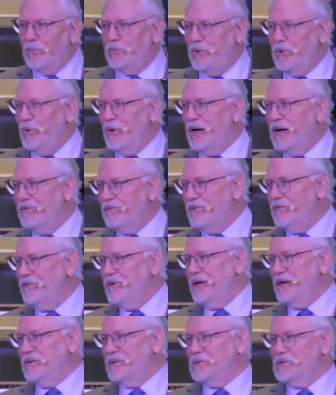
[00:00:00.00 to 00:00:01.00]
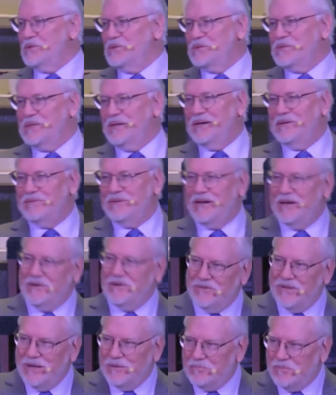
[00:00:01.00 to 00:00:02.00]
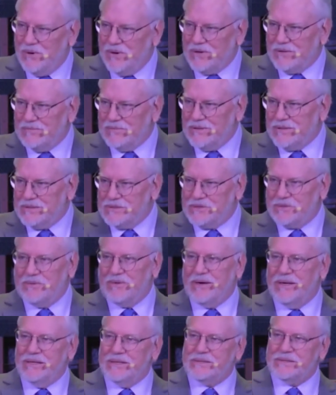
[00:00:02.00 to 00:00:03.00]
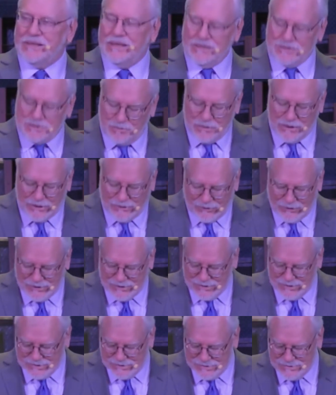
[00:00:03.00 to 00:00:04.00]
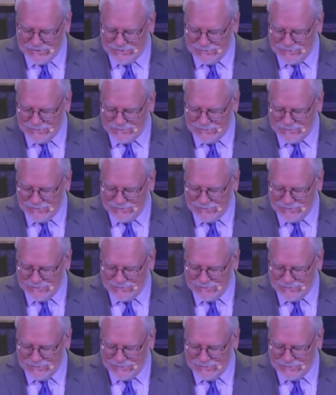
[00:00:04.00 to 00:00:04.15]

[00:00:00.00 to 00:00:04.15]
you have availed yourself of that marvelous grace. Let's bow our heads.